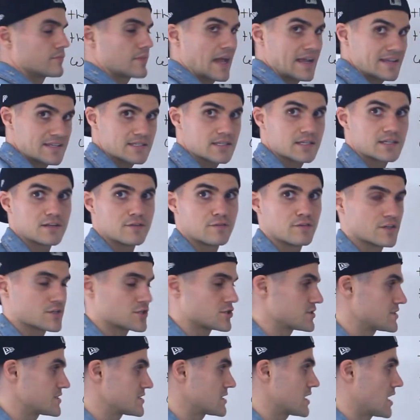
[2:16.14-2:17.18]
That's the
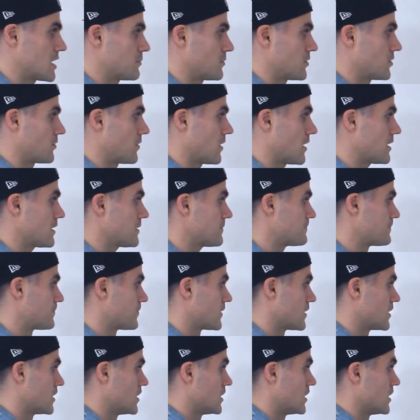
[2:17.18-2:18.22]
division statement, right?
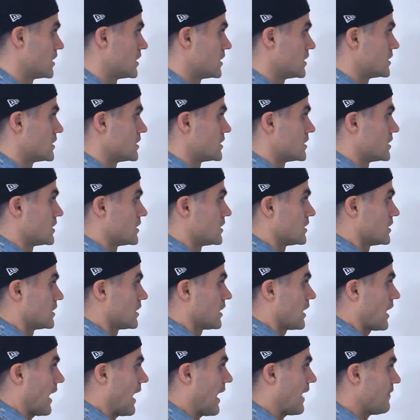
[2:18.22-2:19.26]

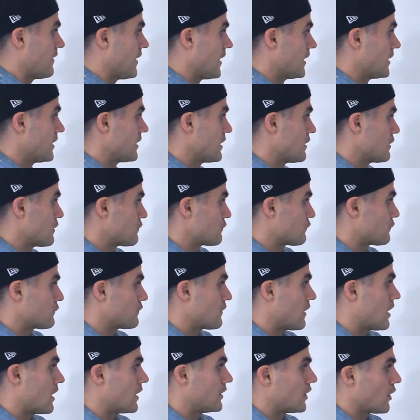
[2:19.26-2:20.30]
And then if
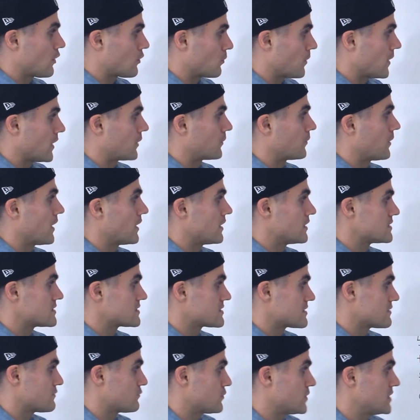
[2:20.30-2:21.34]
uh, another way to write
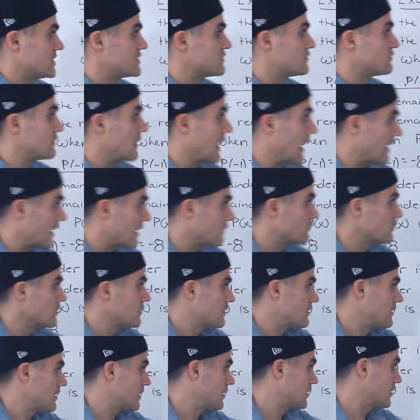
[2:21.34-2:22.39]
is if we divide
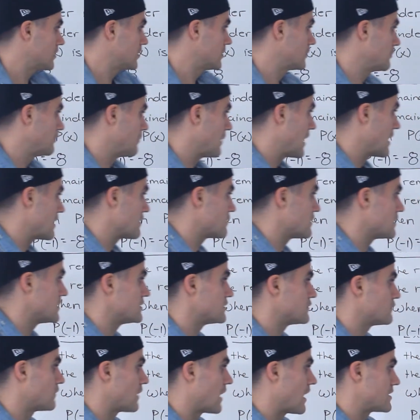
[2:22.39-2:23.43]
everything, by the
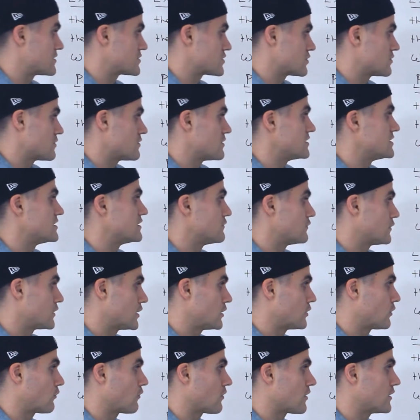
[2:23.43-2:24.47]
divisor, the
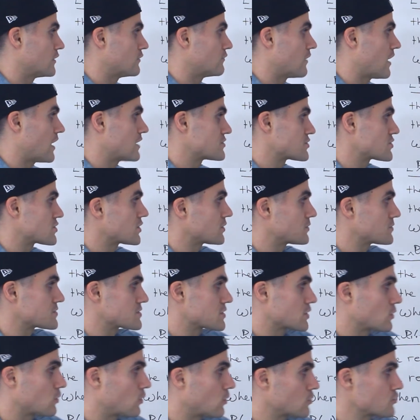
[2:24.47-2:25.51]
dividend over the divisor equals
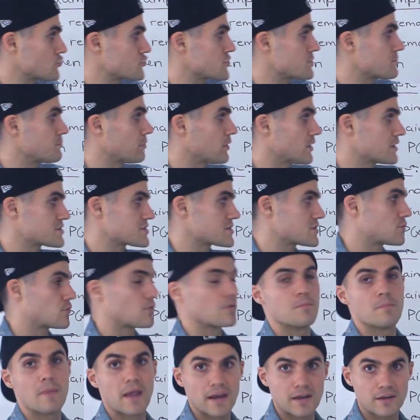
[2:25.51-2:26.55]
the quotient plus the
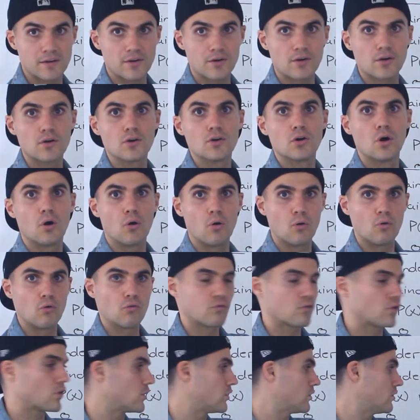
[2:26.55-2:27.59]
remainder
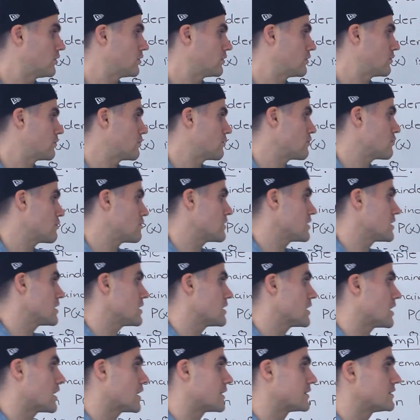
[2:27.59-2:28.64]
over
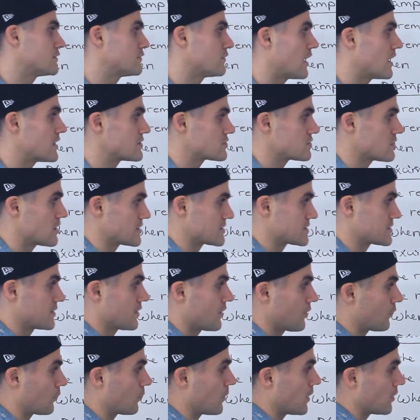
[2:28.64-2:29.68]
the uh, divisor. That's
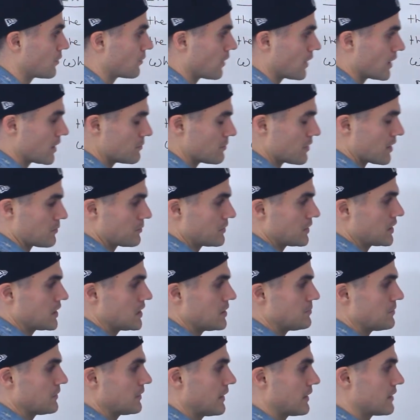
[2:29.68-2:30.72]
another way to write it, but I'm going to
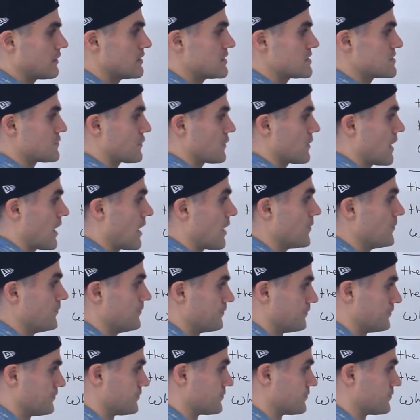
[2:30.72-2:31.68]
keep it like this for now.